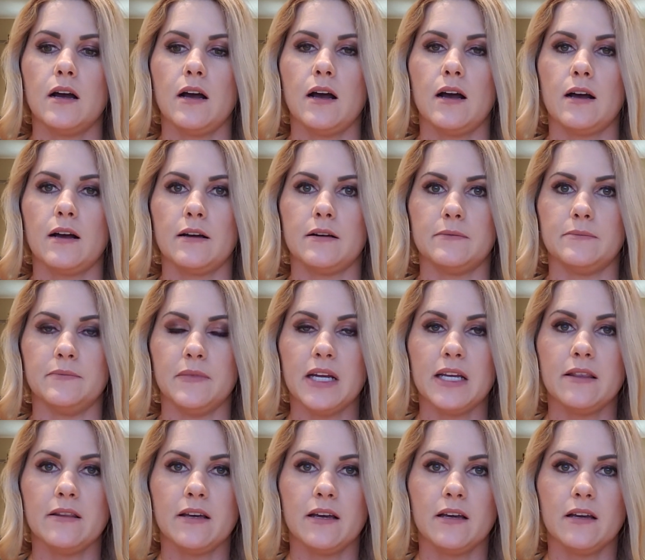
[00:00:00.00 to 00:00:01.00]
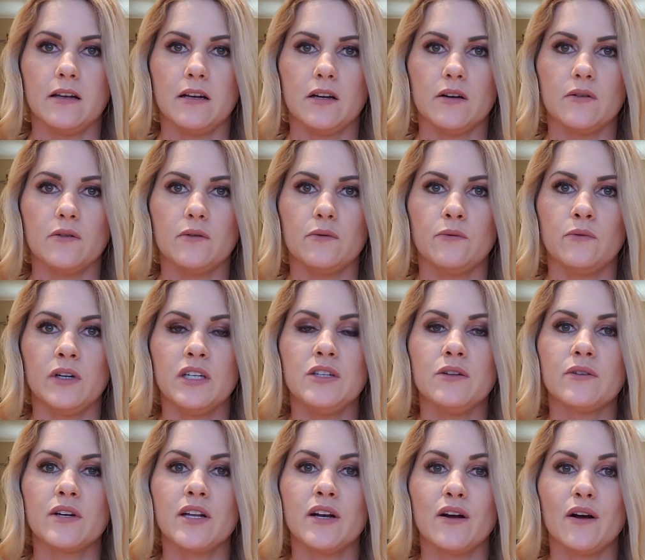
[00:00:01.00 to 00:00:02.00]
And then what
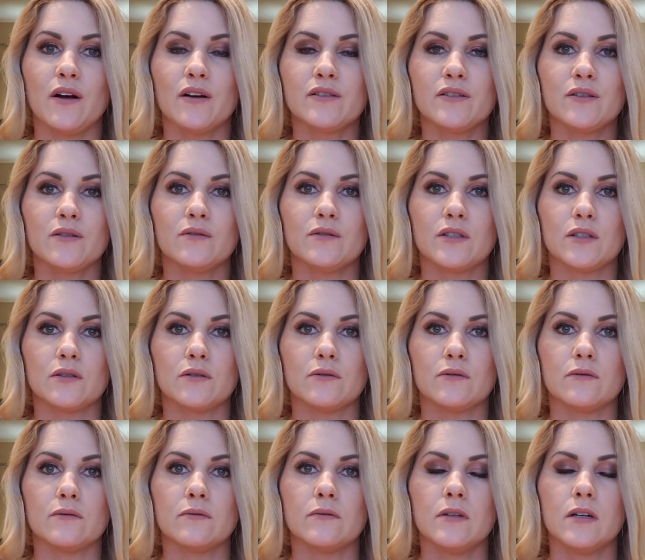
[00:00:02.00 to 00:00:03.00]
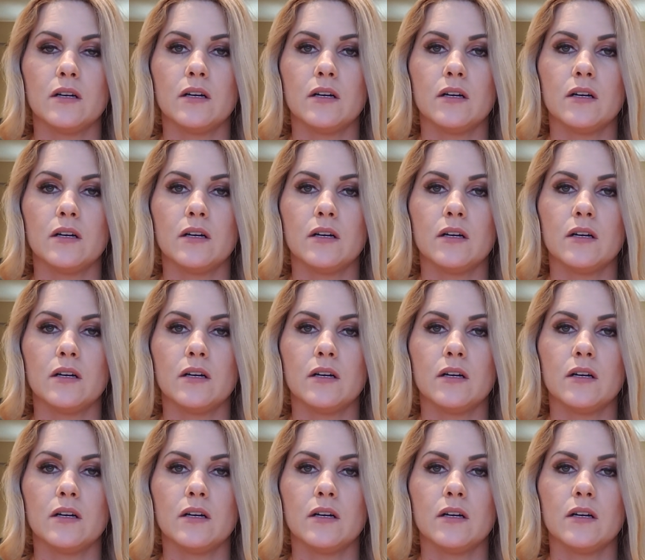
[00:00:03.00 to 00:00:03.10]
you can also do